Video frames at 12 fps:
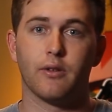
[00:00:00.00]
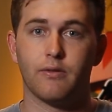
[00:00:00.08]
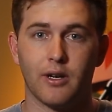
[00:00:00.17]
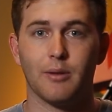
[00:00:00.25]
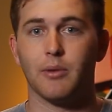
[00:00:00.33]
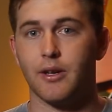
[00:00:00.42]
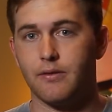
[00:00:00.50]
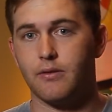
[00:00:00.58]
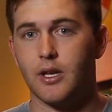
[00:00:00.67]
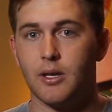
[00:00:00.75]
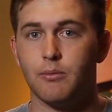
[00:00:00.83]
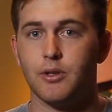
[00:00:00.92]
frame by
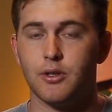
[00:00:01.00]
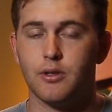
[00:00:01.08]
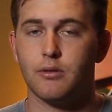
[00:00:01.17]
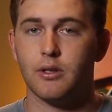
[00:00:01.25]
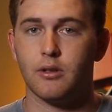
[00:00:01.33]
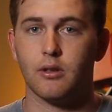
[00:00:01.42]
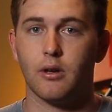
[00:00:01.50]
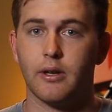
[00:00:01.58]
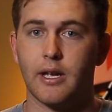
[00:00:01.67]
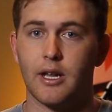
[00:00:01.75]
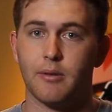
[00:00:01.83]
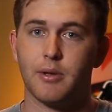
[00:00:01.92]
frame when you're doing
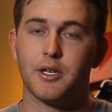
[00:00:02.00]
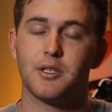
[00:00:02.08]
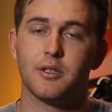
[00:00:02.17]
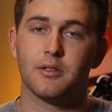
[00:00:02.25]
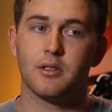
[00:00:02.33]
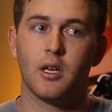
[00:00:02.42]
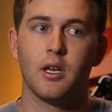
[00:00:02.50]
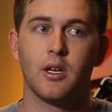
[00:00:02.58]
glowing animations.